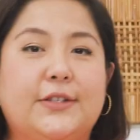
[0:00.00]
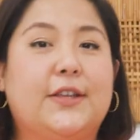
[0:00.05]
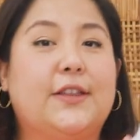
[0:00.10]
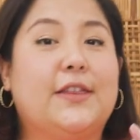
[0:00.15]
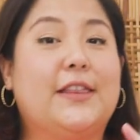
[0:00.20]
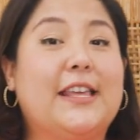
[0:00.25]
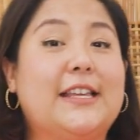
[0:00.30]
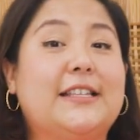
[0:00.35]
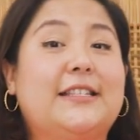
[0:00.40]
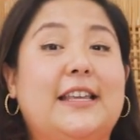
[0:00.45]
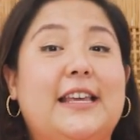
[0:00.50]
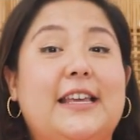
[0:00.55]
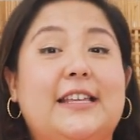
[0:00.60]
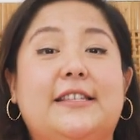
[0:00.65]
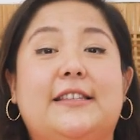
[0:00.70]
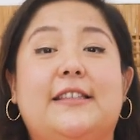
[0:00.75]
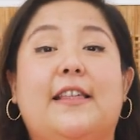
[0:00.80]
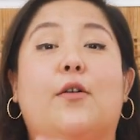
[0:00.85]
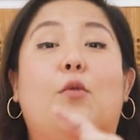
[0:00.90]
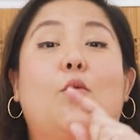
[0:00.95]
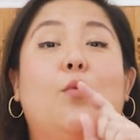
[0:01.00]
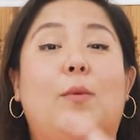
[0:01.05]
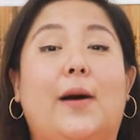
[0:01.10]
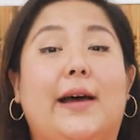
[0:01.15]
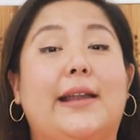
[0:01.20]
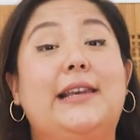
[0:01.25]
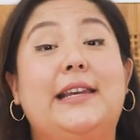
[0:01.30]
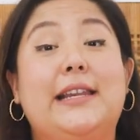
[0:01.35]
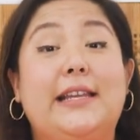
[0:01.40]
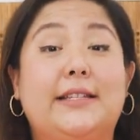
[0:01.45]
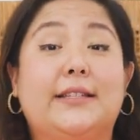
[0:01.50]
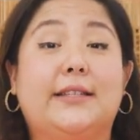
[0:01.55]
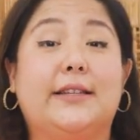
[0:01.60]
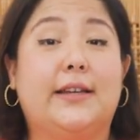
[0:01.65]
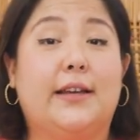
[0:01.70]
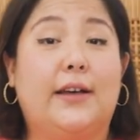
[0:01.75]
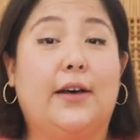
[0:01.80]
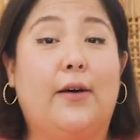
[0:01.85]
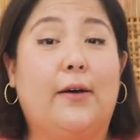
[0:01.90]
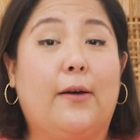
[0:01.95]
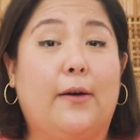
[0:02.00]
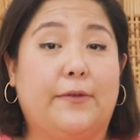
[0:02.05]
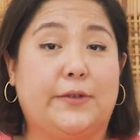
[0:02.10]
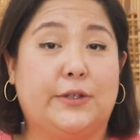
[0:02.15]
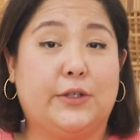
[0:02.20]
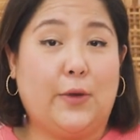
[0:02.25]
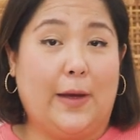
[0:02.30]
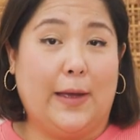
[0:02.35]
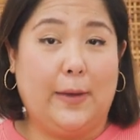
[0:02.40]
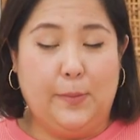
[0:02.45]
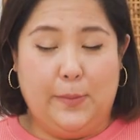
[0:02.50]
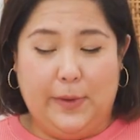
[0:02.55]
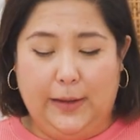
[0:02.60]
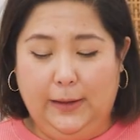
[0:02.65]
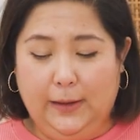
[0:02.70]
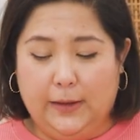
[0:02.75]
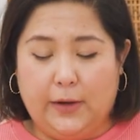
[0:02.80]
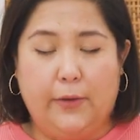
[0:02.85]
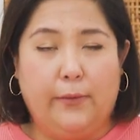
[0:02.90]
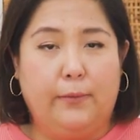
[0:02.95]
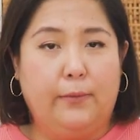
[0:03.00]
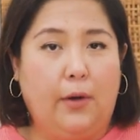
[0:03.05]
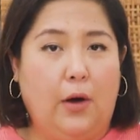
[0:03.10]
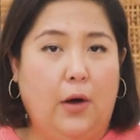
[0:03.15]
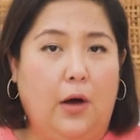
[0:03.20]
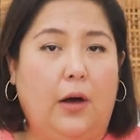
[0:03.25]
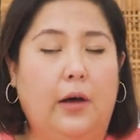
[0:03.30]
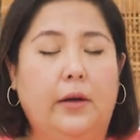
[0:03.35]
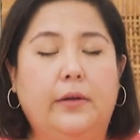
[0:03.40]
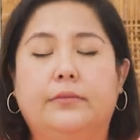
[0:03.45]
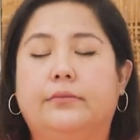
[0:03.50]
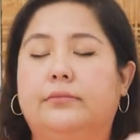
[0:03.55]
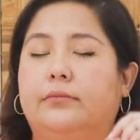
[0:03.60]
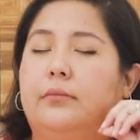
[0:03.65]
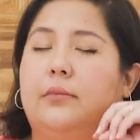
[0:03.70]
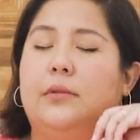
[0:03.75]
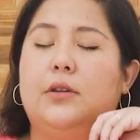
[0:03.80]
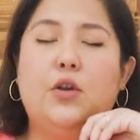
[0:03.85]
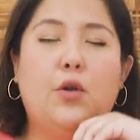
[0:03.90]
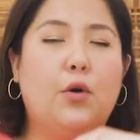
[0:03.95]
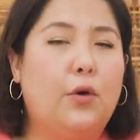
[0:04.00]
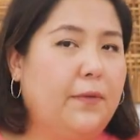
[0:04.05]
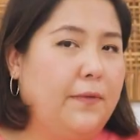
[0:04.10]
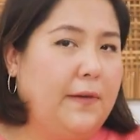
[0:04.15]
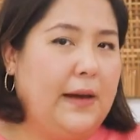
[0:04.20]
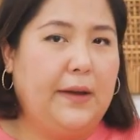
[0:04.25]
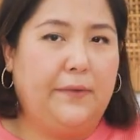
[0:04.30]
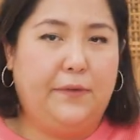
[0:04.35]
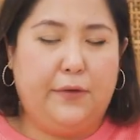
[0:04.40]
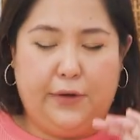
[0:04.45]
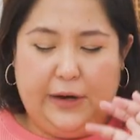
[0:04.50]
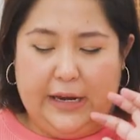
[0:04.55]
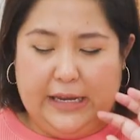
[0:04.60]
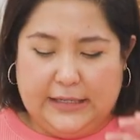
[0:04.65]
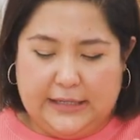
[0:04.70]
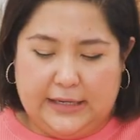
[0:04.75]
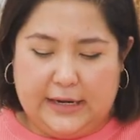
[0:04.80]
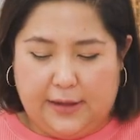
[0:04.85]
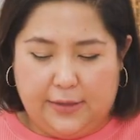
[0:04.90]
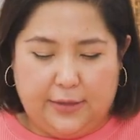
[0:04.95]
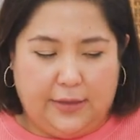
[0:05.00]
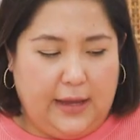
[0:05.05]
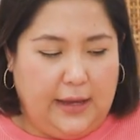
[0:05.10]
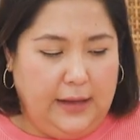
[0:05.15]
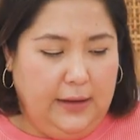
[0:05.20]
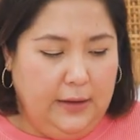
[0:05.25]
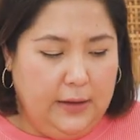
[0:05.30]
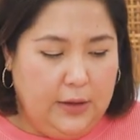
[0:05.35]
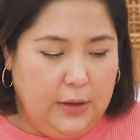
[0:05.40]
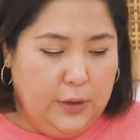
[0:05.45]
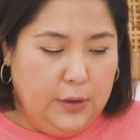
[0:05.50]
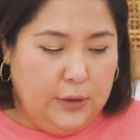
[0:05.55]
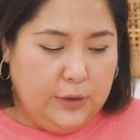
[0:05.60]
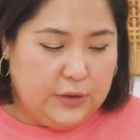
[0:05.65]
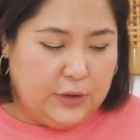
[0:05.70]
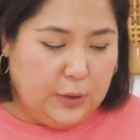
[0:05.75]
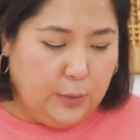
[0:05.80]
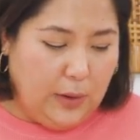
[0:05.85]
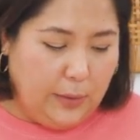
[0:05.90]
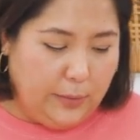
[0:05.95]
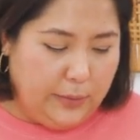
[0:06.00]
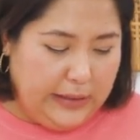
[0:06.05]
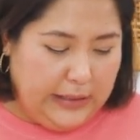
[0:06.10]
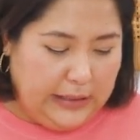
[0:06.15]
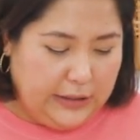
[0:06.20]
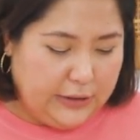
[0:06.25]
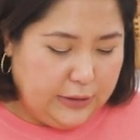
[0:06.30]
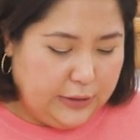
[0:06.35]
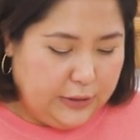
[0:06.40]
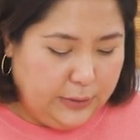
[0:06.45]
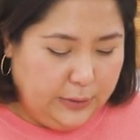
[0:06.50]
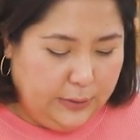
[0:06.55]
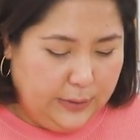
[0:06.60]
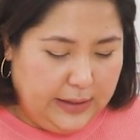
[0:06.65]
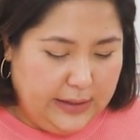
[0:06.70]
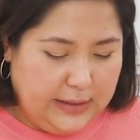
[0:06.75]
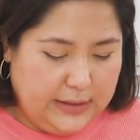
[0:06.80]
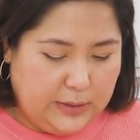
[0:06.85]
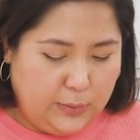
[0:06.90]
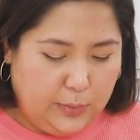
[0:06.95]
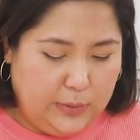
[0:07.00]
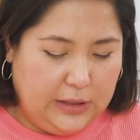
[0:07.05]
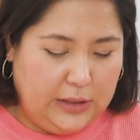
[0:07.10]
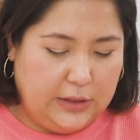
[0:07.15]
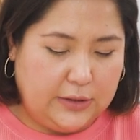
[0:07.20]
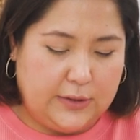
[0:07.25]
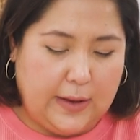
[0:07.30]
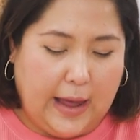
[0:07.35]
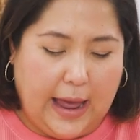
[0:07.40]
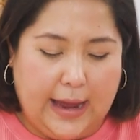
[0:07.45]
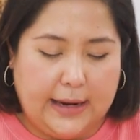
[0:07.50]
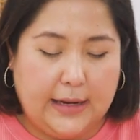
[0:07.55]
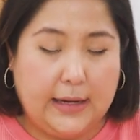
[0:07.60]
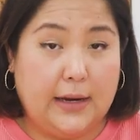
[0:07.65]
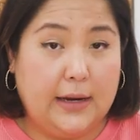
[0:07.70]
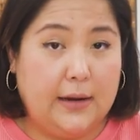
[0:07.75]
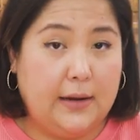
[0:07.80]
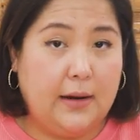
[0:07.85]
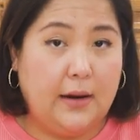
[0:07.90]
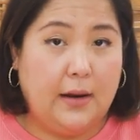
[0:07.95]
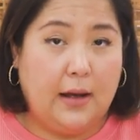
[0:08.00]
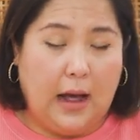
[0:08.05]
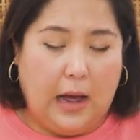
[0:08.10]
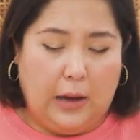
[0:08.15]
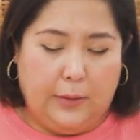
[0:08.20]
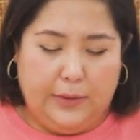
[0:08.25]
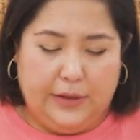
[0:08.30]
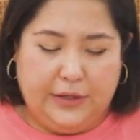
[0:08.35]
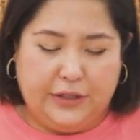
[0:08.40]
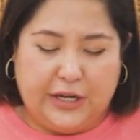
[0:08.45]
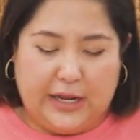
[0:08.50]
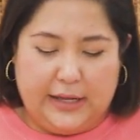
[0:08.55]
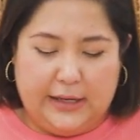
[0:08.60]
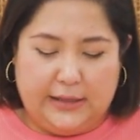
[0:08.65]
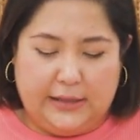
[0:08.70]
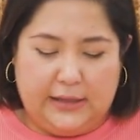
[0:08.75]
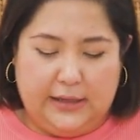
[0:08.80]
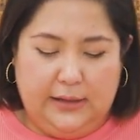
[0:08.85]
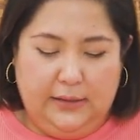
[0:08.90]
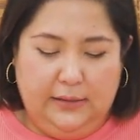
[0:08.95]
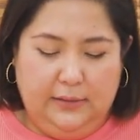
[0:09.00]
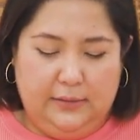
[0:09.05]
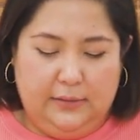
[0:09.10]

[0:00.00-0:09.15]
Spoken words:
So this is the 1 liter of soy milk, raw, no flavorings, nothing. So what we need to do is we need to add in our gelatin.